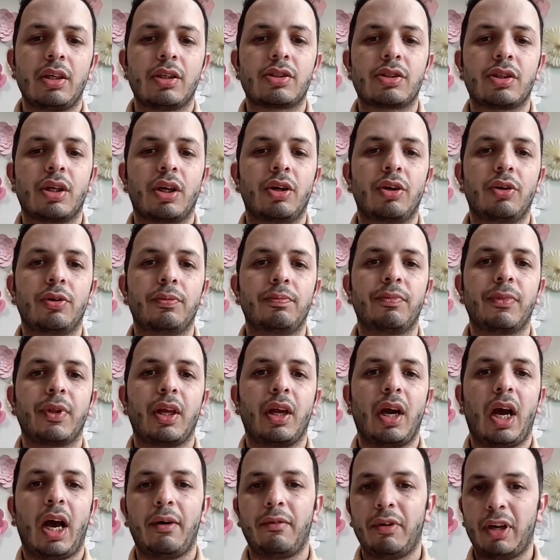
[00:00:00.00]
So
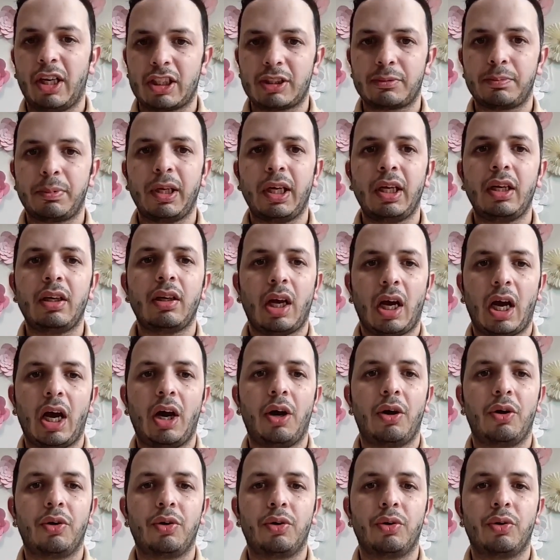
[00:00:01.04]
I will explain
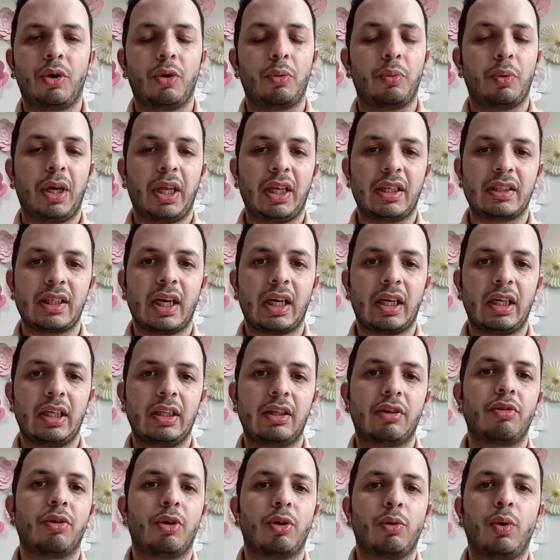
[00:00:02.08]
how or what exactly
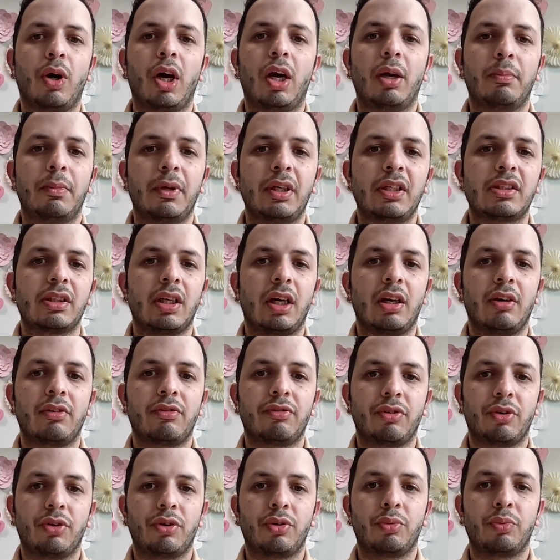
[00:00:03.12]
the requirements are
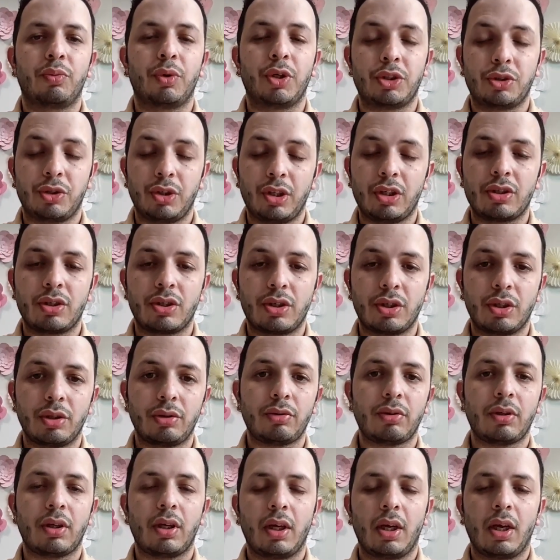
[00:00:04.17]
for what you need to
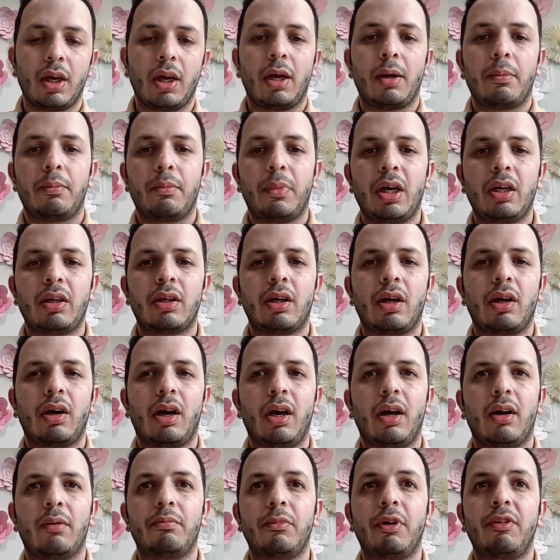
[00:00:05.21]
do. But
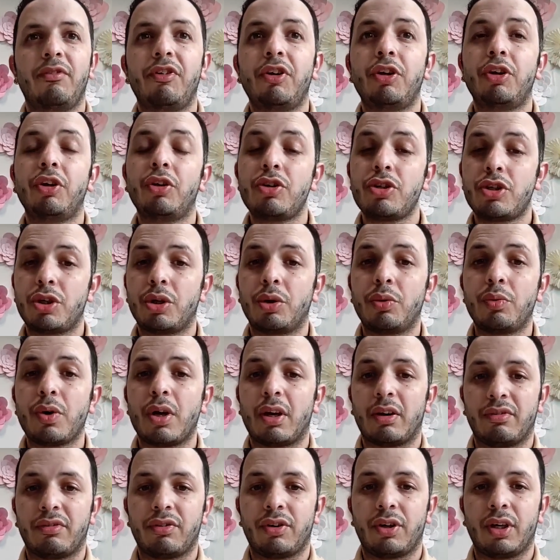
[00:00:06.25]
if you don't do
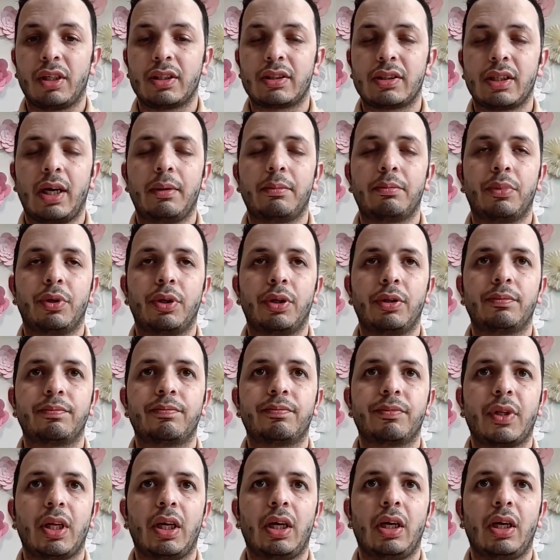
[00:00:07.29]
it, for example,